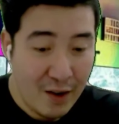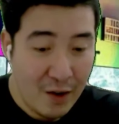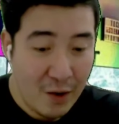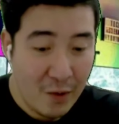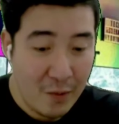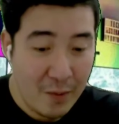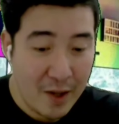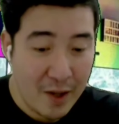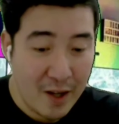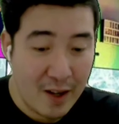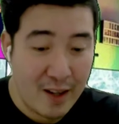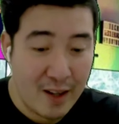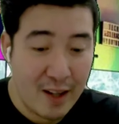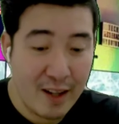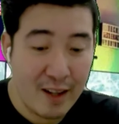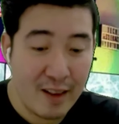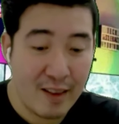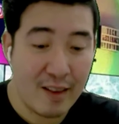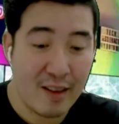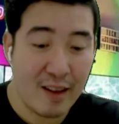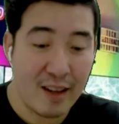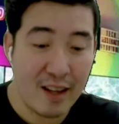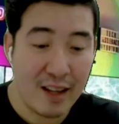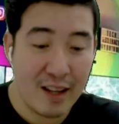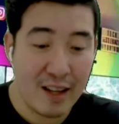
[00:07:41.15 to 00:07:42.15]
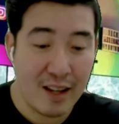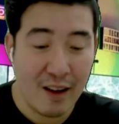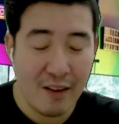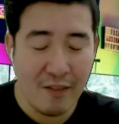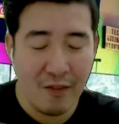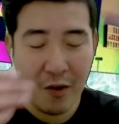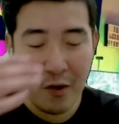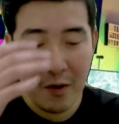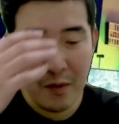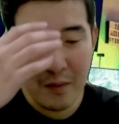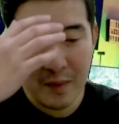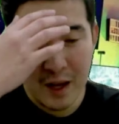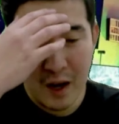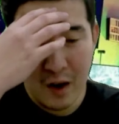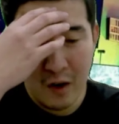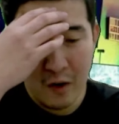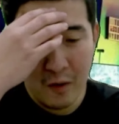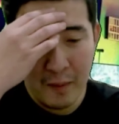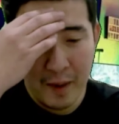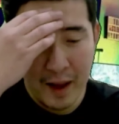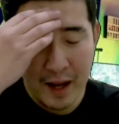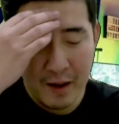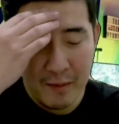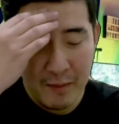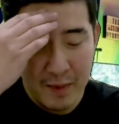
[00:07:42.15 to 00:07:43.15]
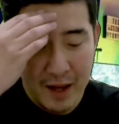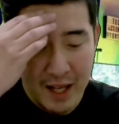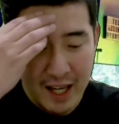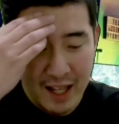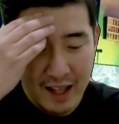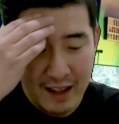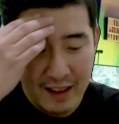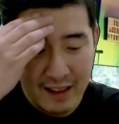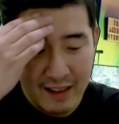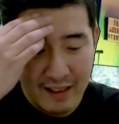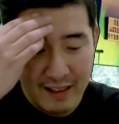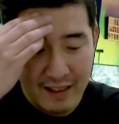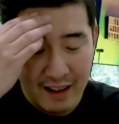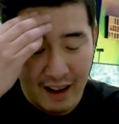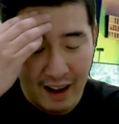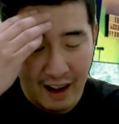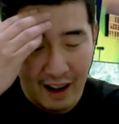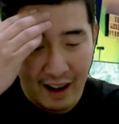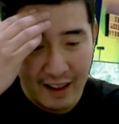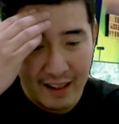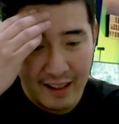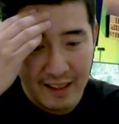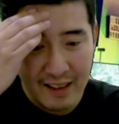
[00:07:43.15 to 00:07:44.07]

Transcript: Oh my god, that is not enough for me. How many minutes is that?